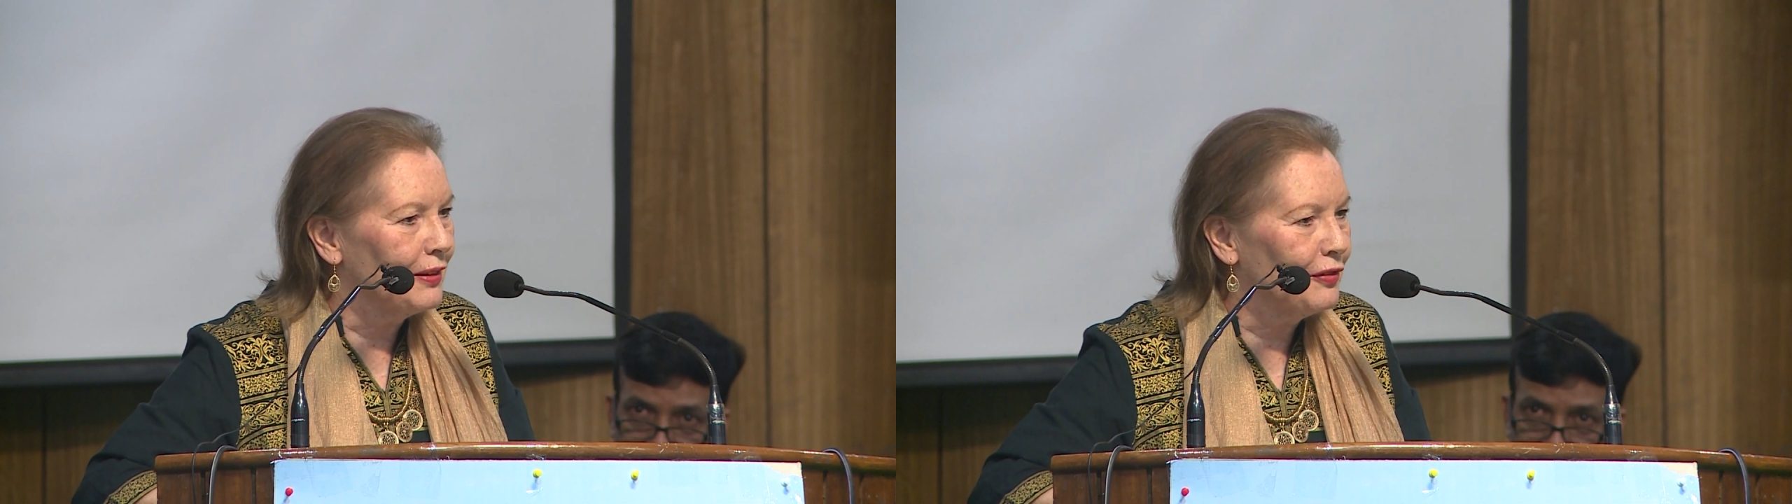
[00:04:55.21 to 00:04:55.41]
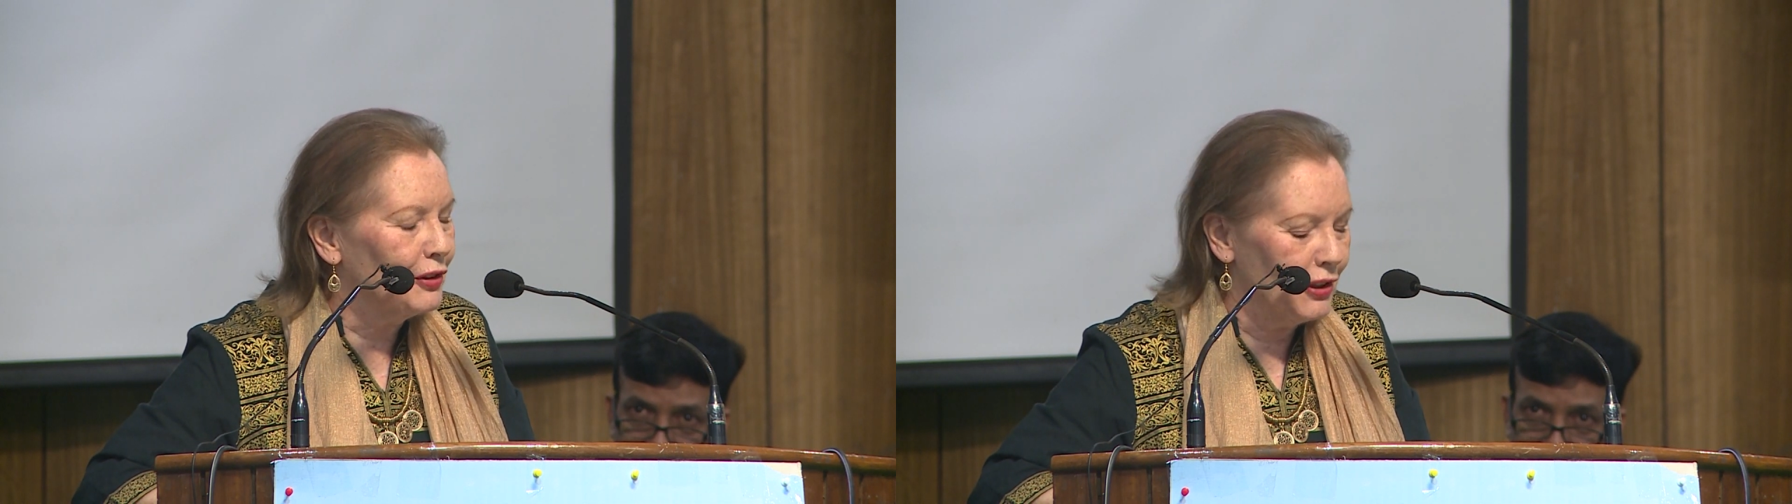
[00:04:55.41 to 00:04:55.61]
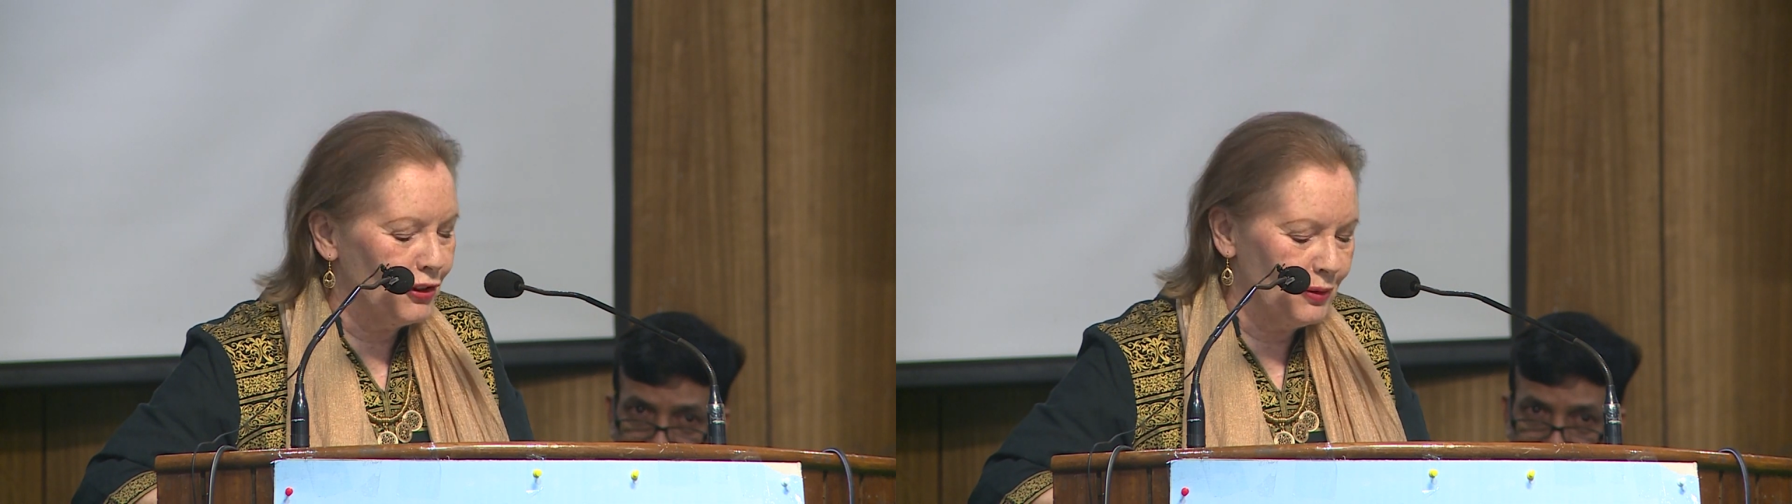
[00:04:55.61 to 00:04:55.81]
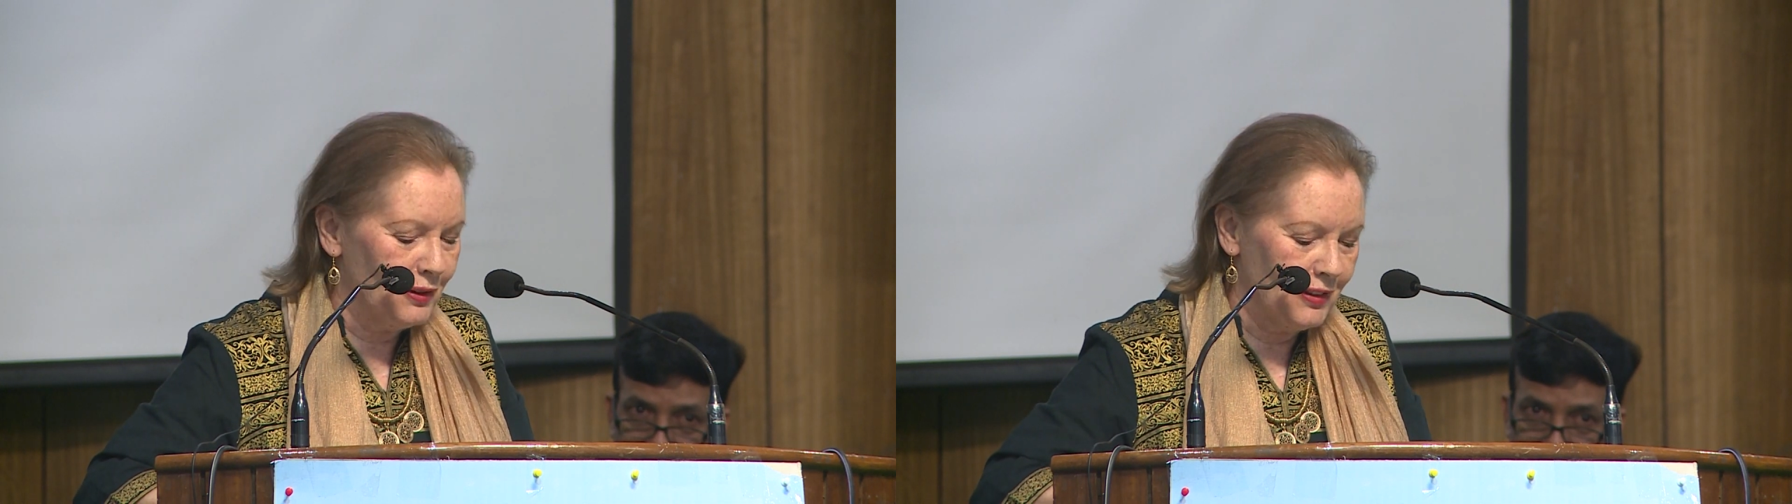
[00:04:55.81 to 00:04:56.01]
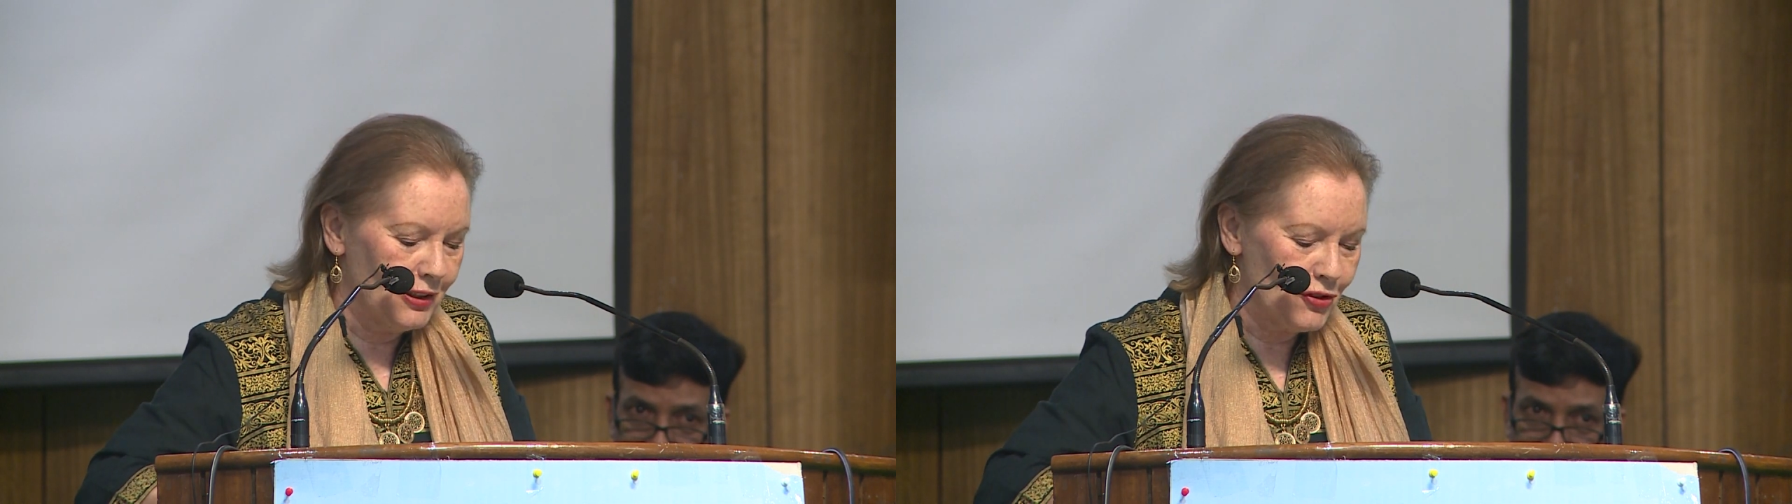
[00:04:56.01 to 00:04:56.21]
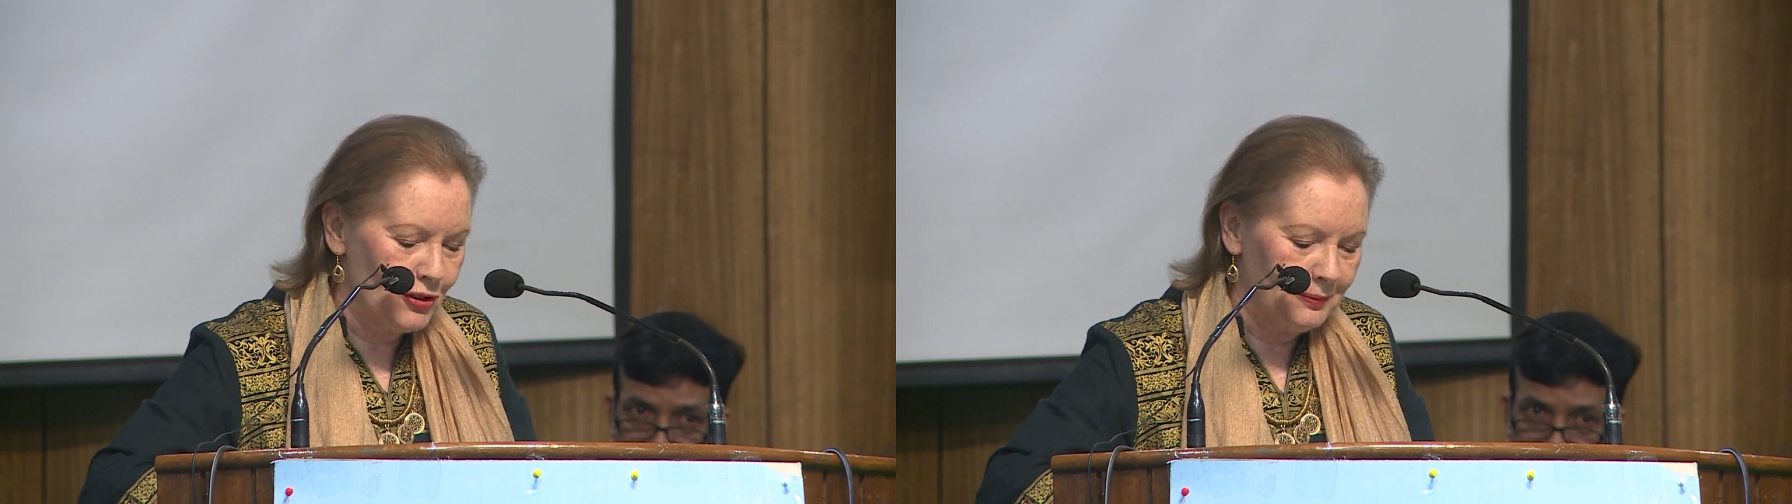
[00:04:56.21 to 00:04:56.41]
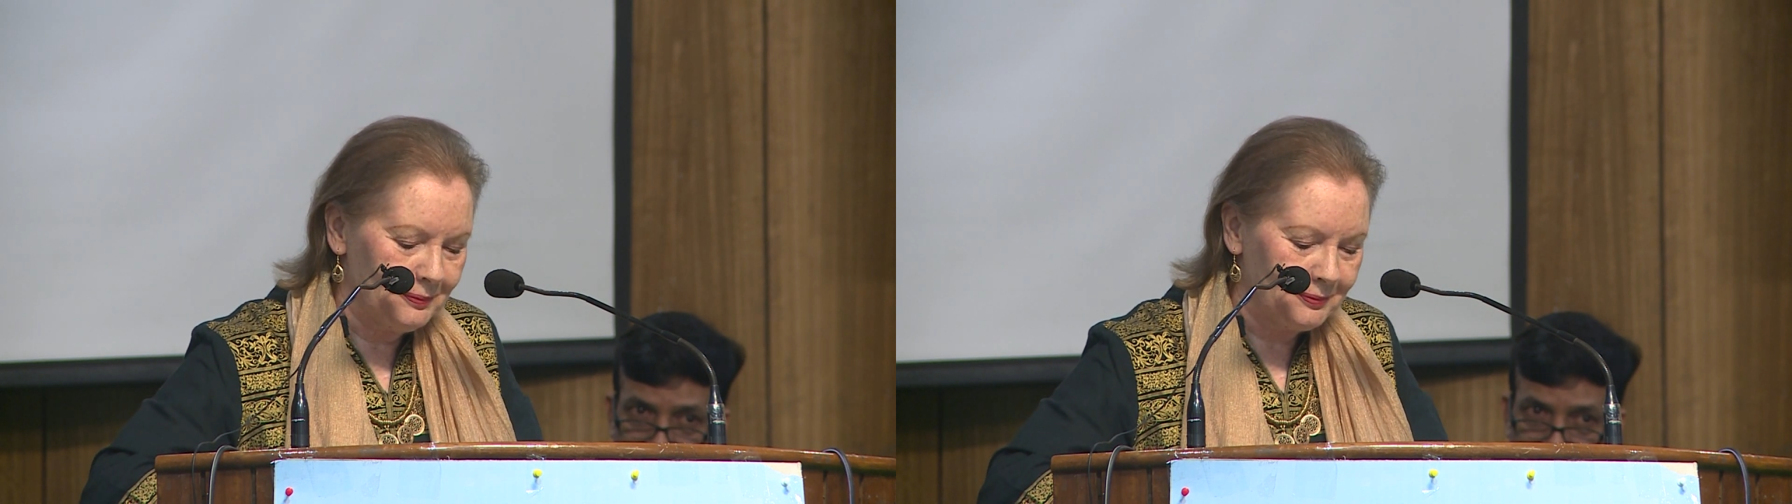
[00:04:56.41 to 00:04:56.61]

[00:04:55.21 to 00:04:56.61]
for a new adventure.